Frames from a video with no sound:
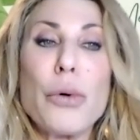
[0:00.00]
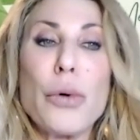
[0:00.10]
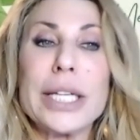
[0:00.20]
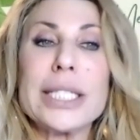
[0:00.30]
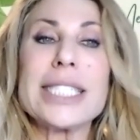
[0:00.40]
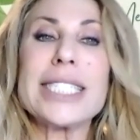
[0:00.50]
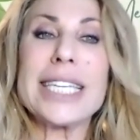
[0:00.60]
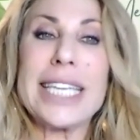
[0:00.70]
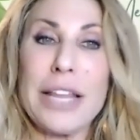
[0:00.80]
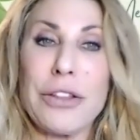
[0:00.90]
points
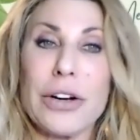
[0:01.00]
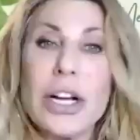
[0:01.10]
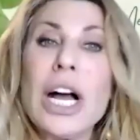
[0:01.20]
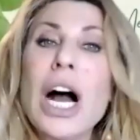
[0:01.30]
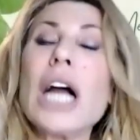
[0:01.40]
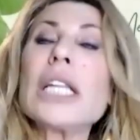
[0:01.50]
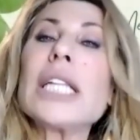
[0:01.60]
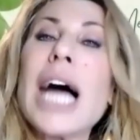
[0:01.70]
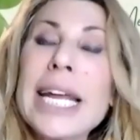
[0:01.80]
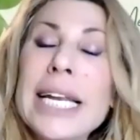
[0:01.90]
together,
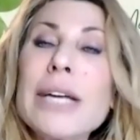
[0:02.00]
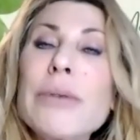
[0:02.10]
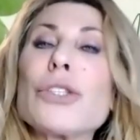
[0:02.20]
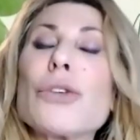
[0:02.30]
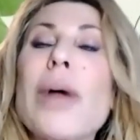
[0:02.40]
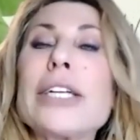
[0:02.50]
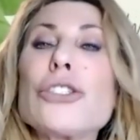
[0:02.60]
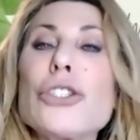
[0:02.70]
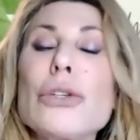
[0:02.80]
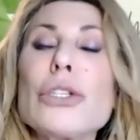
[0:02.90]
aligning with the right
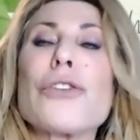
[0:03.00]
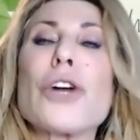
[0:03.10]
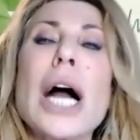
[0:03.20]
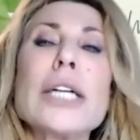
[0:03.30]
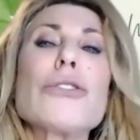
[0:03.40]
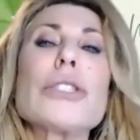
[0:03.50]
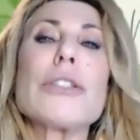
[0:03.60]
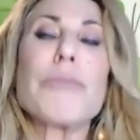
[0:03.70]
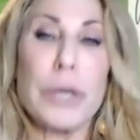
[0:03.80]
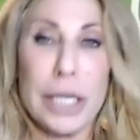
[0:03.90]
shows for hundreds
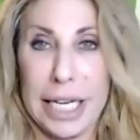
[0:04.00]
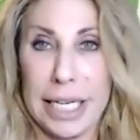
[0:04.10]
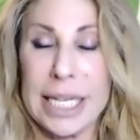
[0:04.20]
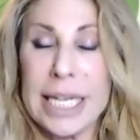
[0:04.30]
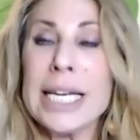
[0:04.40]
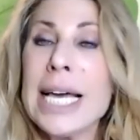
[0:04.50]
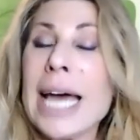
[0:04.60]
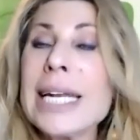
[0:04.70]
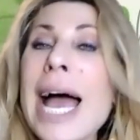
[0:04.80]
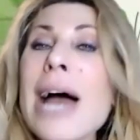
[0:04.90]
of bookings,
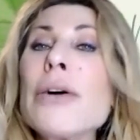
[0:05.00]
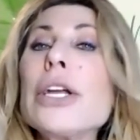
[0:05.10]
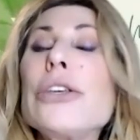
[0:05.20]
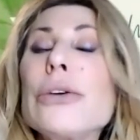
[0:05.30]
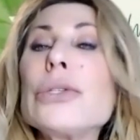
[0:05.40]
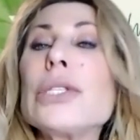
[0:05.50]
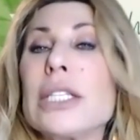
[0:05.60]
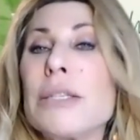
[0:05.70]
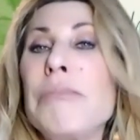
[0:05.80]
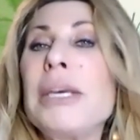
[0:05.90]
and how to use
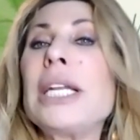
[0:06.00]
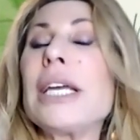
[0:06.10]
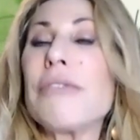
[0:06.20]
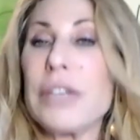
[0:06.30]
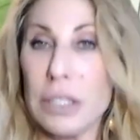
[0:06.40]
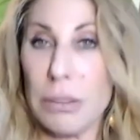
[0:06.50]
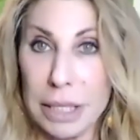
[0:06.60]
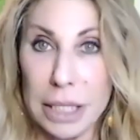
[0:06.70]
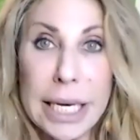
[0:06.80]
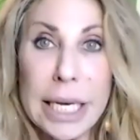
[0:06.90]
this media
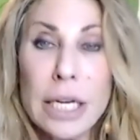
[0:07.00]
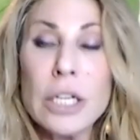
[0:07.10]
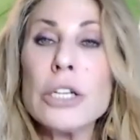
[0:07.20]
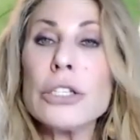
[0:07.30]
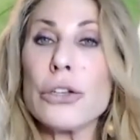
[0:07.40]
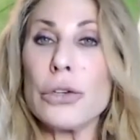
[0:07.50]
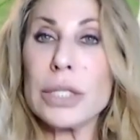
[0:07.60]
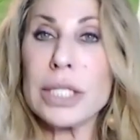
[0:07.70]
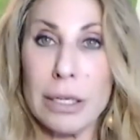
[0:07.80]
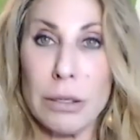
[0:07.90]
visibility so you
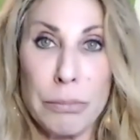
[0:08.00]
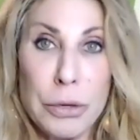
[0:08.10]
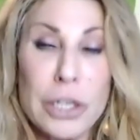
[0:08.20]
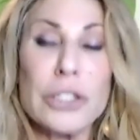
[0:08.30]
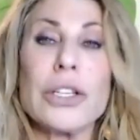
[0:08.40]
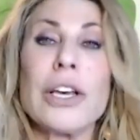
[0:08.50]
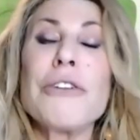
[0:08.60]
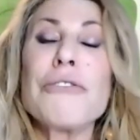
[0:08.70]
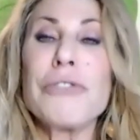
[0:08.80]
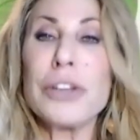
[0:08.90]
sell books,
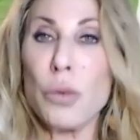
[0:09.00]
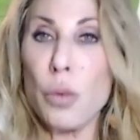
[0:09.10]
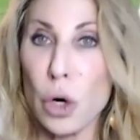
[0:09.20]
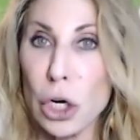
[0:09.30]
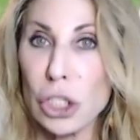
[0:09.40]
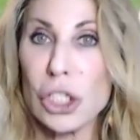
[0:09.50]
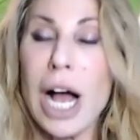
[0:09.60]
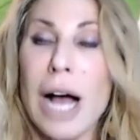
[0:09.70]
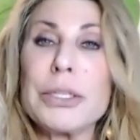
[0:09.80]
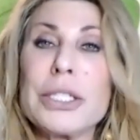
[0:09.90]
fill
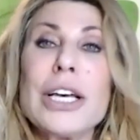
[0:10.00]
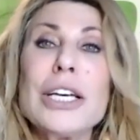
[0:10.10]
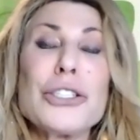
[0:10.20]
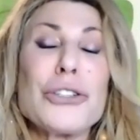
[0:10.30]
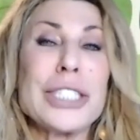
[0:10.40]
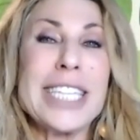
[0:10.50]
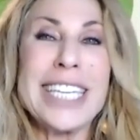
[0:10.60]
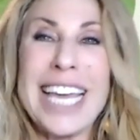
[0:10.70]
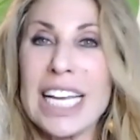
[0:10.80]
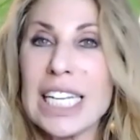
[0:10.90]
workshops, start to
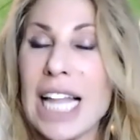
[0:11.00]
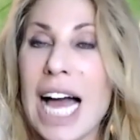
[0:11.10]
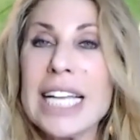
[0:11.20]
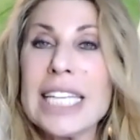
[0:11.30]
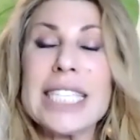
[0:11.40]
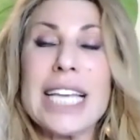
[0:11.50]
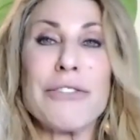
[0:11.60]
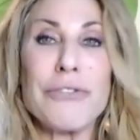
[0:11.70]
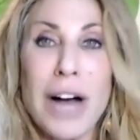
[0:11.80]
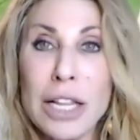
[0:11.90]
gain clients and
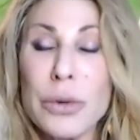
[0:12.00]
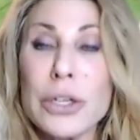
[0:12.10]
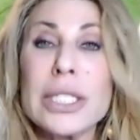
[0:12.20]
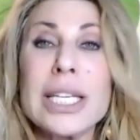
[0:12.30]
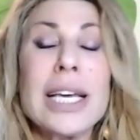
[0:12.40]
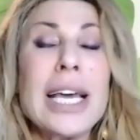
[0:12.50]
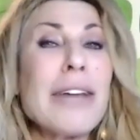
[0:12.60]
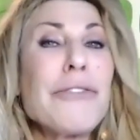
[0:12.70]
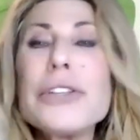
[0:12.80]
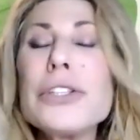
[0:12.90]
followers,
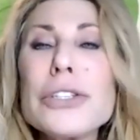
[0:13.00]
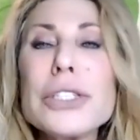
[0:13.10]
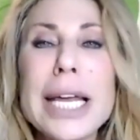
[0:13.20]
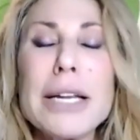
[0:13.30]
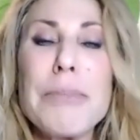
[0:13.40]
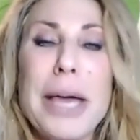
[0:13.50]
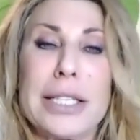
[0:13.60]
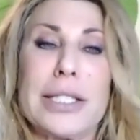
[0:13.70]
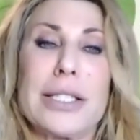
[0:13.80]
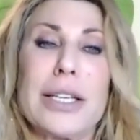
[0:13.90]
and fill your
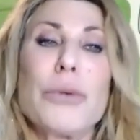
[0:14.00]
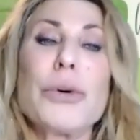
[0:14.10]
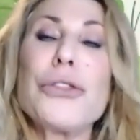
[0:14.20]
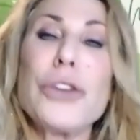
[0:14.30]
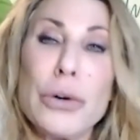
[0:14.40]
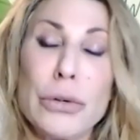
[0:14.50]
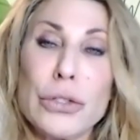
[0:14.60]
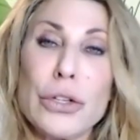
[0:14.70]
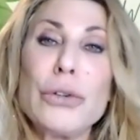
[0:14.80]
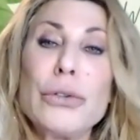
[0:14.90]
database with
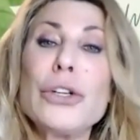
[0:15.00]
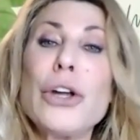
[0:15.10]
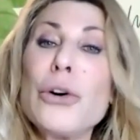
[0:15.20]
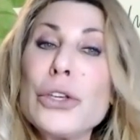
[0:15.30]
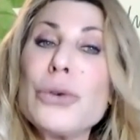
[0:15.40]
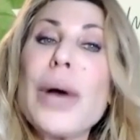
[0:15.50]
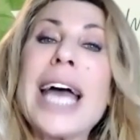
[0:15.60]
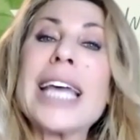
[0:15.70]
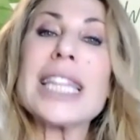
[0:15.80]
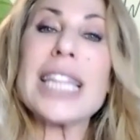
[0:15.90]
those who know you
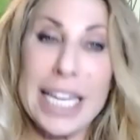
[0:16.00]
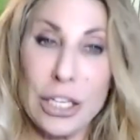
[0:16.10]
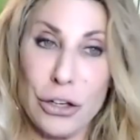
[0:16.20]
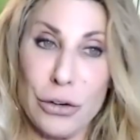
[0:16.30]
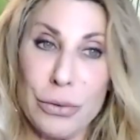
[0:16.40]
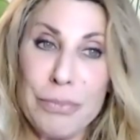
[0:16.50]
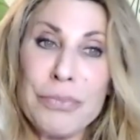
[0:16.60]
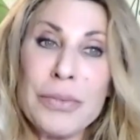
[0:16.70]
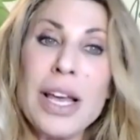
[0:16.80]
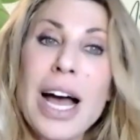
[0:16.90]
and like you.
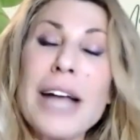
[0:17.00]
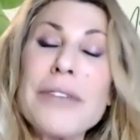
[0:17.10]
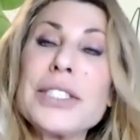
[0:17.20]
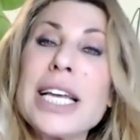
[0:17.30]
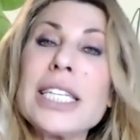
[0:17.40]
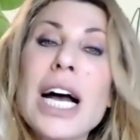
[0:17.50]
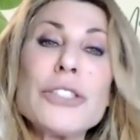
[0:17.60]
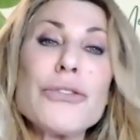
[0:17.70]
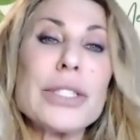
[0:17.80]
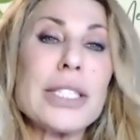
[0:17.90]
I've sent
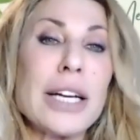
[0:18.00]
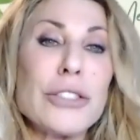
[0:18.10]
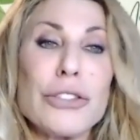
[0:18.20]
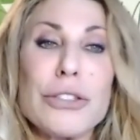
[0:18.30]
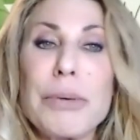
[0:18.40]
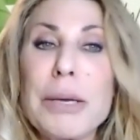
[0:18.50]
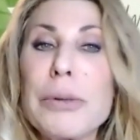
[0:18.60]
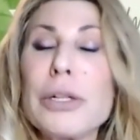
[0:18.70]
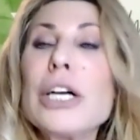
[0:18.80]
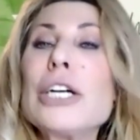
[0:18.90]
hundreds and hundreds of
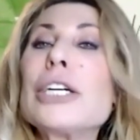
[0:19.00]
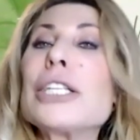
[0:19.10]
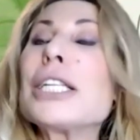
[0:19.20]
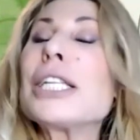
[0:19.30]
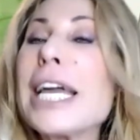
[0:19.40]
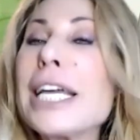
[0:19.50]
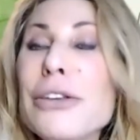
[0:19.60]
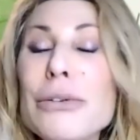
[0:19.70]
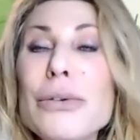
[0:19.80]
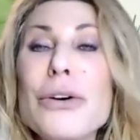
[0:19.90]
people like
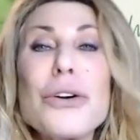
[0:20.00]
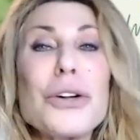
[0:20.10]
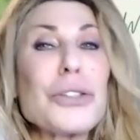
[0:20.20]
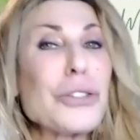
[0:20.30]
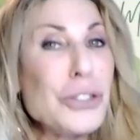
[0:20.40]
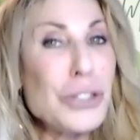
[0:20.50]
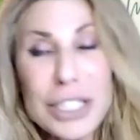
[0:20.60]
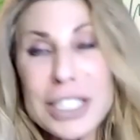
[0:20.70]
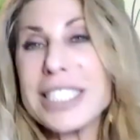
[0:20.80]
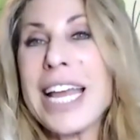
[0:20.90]
you
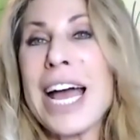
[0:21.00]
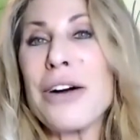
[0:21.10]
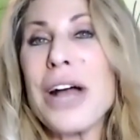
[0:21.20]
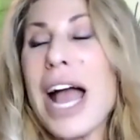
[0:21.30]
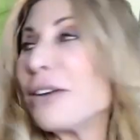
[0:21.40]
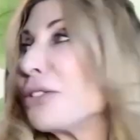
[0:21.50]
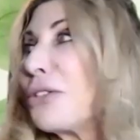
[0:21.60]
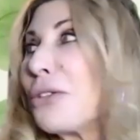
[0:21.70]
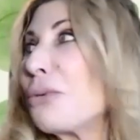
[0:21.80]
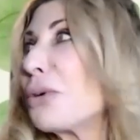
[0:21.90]
just now out
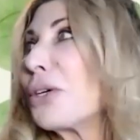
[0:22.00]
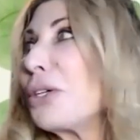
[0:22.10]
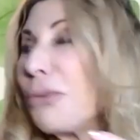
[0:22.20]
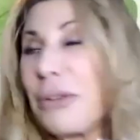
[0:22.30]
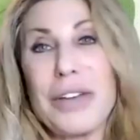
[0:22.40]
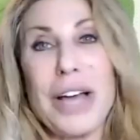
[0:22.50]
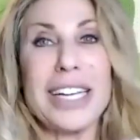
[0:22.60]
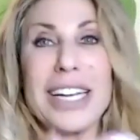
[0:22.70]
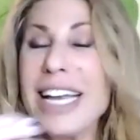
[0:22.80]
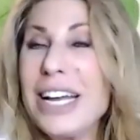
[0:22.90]
into the world. We've
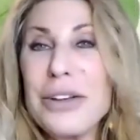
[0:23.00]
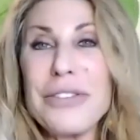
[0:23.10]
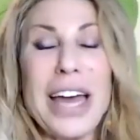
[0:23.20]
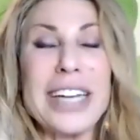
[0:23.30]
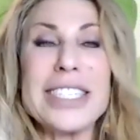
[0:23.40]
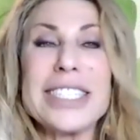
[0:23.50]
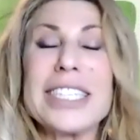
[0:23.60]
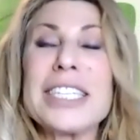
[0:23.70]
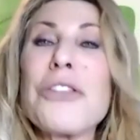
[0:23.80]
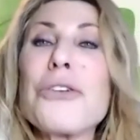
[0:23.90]
got, we've had just
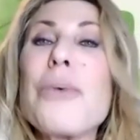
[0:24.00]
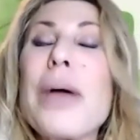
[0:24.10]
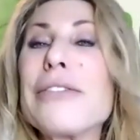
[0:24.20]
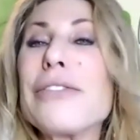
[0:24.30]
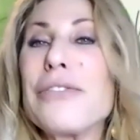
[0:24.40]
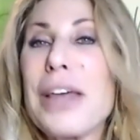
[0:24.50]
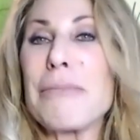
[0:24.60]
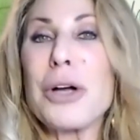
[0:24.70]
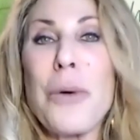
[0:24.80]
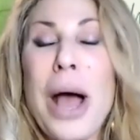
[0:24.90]
another wave of
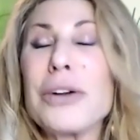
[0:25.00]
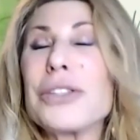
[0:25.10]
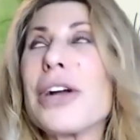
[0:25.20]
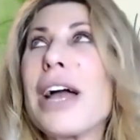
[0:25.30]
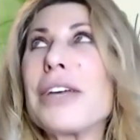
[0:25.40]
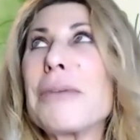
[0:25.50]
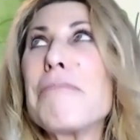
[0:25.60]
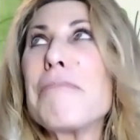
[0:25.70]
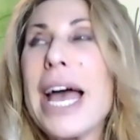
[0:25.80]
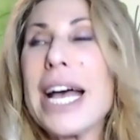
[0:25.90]
them go out and they're
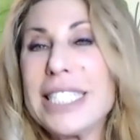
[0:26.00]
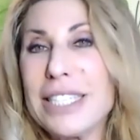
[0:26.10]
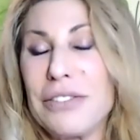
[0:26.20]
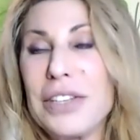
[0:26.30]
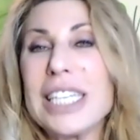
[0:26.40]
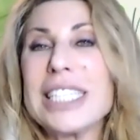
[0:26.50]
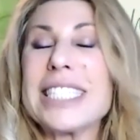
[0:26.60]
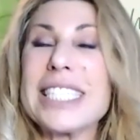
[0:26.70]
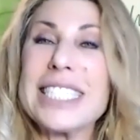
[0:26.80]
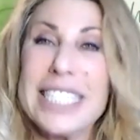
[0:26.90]
having massive
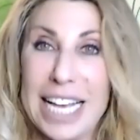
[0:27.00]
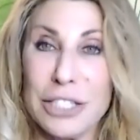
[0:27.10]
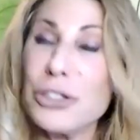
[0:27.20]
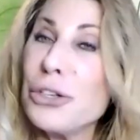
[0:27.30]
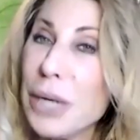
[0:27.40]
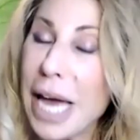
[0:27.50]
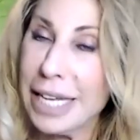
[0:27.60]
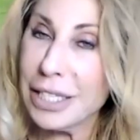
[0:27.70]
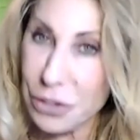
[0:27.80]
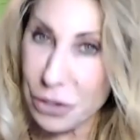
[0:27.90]
success. You
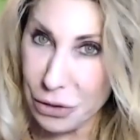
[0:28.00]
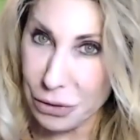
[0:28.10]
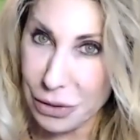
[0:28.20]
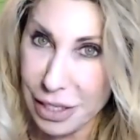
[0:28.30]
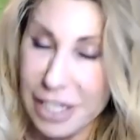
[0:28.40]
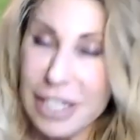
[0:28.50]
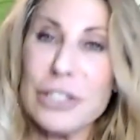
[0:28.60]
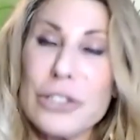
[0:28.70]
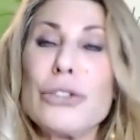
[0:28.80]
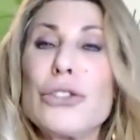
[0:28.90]
can too.
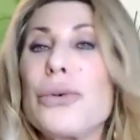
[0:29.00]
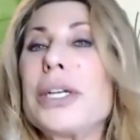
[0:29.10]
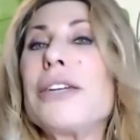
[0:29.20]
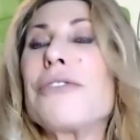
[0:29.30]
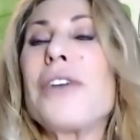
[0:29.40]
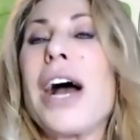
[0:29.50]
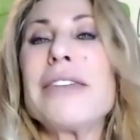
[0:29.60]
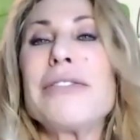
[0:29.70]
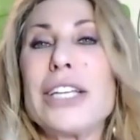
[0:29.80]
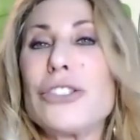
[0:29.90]
So join the
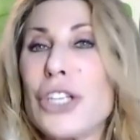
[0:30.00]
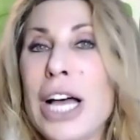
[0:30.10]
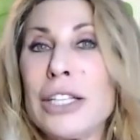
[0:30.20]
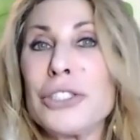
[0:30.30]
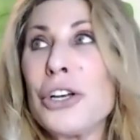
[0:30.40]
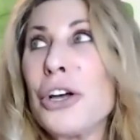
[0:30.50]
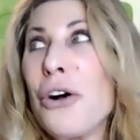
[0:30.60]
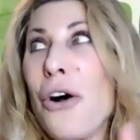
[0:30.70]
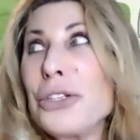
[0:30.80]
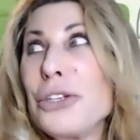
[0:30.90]
five day challenge.
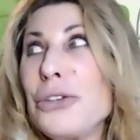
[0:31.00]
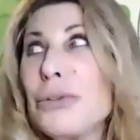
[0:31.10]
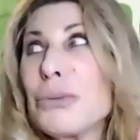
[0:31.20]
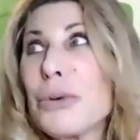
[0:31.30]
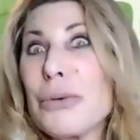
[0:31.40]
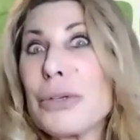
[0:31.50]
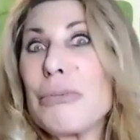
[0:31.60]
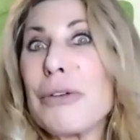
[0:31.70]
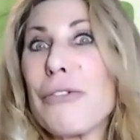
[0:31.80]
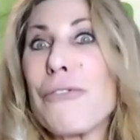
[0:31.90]
All you do is work with
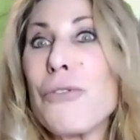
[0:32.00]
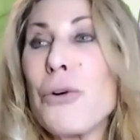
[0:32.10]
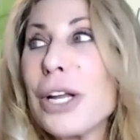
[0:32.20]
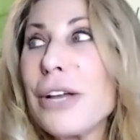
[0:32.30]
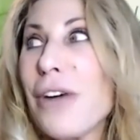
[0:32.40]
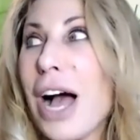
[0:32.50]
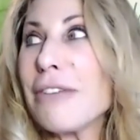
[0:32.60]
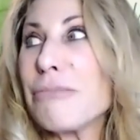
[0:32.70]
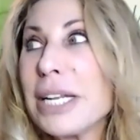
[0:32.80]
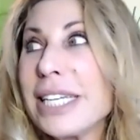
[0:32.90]
me for
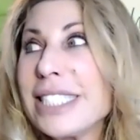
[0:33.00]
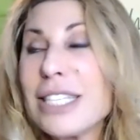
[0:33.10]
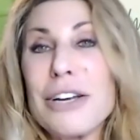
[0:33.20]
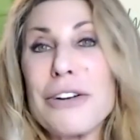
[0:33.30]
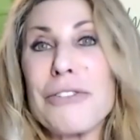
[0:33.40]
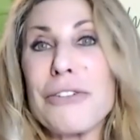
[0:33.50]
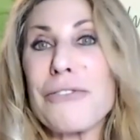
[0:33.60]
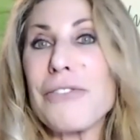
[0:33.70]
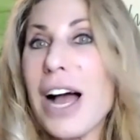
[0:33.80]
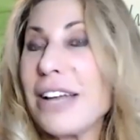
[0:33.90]
45 minutes for
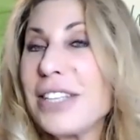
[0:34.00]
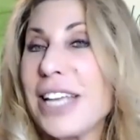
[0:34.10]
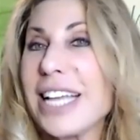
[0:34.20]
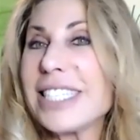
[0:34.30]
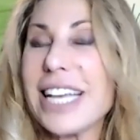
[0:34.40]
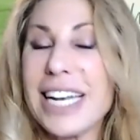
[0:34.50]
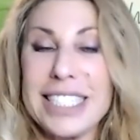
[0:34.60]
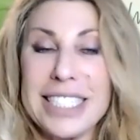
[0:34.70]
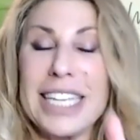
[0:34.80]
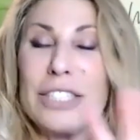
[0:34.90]
five days, and I
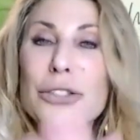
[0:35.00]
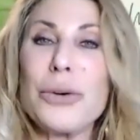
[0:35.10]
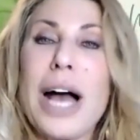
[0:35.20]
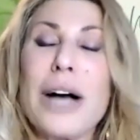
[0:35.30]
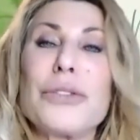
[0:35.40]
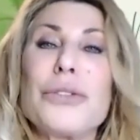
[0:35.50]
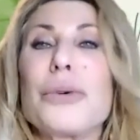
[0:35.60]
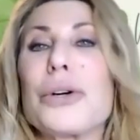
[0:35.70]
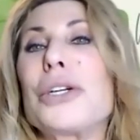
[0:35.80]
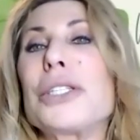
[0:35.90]
send you out in the
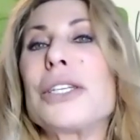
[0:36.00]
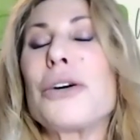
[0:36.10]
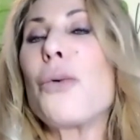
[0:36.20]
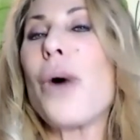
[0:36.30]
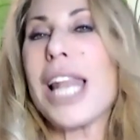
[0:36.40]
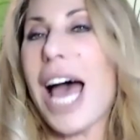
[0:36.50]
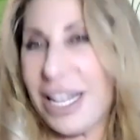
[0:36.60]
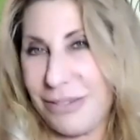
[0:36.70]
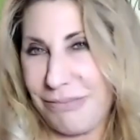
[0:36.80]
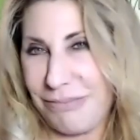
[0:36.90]
world. Voila.